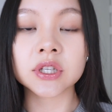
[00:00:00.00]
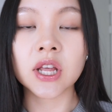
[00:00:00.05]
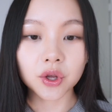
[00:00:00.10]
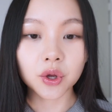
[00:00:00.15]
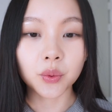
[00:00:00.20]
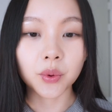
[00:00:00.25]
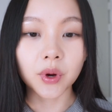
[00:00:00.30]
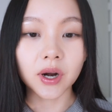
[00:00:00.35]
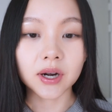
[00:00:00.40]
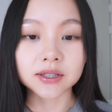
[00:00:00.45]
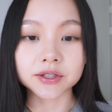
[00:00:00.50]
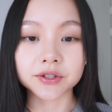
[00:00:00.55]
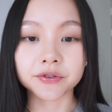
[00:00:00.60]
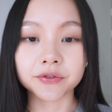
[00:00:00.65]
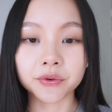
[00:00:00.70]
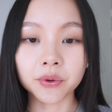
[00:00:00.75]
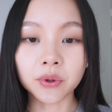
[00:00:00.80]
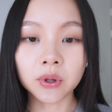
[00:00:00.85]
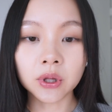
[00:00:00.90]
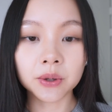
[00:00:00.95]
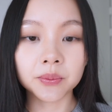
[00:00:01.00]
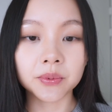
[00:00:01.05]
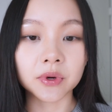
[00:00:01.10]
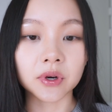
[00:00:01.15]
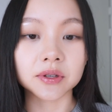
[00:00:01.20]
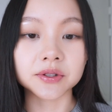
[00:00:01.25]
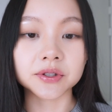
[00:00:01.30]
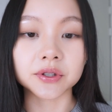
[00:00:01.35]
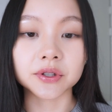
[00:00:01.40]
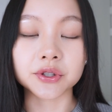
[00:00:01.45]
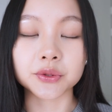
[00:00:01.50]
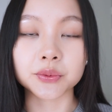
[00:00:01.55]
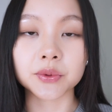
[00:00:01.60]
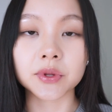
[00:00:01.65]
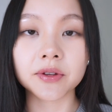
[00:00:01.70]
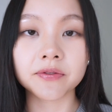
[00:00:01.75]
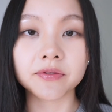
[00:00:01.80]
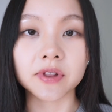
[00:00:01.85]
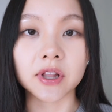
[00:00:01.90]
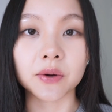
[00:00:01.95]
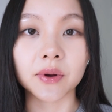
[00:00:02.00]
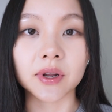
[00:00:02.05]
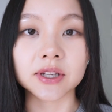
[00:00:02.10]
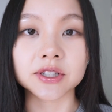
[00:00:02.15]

You can wear it as a full look, but also looks really flattering